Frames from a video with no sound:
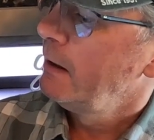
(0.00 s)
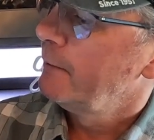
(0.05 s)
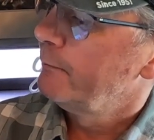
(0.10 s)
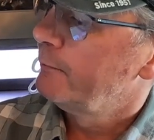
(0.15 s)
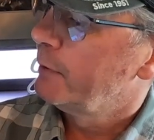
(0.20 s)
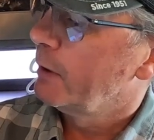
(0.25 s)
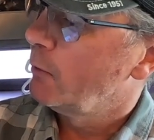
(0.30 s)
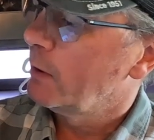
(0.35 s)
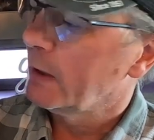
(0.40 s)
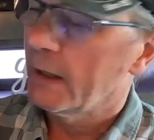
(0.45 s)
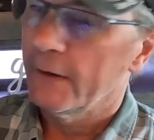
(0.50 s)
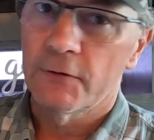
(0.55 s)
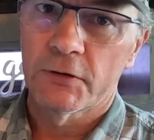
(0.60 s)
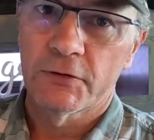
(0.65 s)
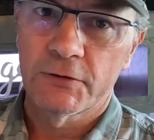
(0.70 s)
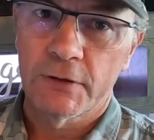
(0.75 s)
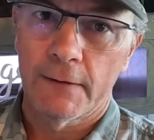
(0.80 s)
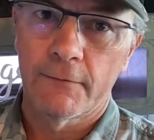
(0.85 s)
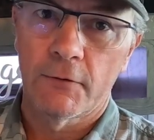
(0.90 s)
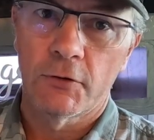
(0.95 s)
But what I've
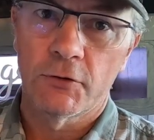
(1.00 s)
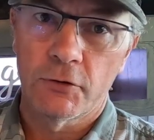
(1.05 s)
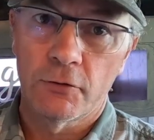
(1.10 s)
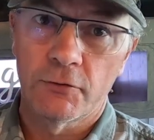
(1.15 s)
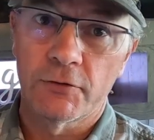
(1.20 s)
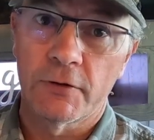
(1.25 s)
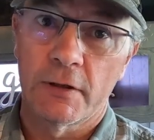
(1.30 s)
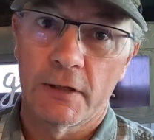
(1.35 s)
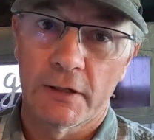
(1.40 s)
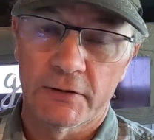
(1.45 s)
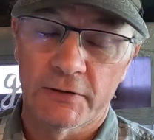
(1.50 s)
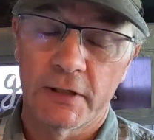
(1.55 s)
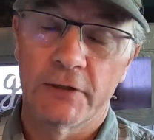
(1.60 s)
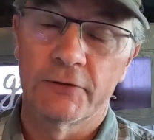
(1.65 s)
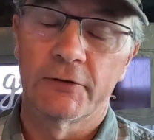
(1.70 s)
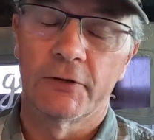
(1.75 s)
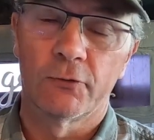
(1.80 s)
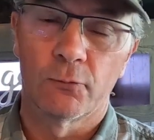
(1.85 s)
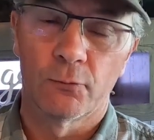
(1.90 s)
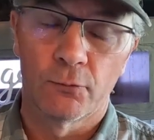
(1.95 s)
discovered using this
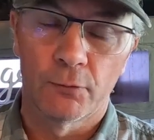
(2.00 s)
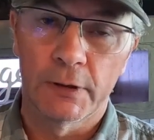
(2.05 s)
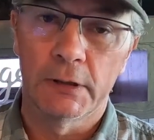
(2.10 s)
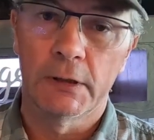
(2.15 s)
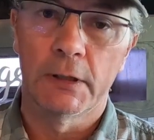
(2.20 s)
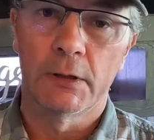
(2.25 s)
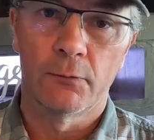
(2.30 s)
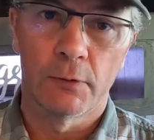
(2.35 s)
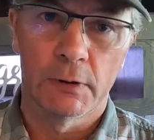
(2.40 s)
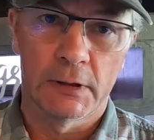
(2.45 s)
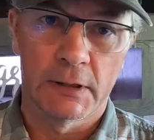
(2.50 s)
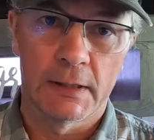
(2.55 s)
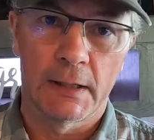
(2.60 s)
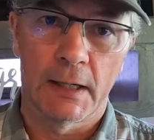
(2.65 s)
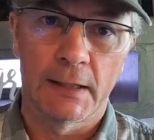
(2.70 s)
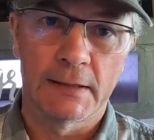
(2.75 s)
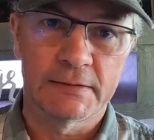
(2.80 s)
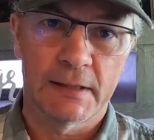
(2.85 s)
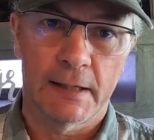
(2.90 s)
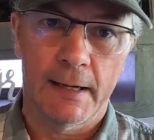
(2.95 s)
is it's really
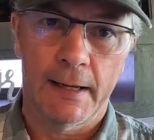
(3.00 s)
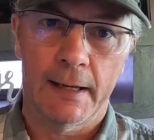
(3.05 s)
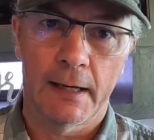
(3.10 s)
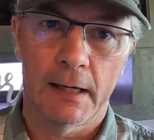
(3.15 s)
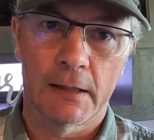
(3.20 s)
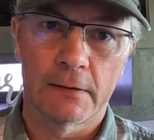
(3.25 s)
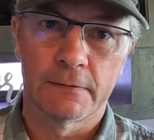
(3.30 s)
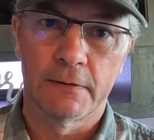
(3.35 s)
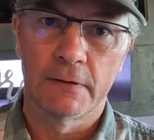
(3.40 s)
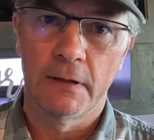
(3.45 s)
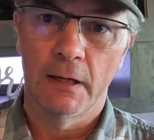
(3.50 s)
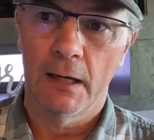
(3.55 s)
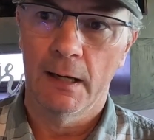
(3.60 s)
nice to have.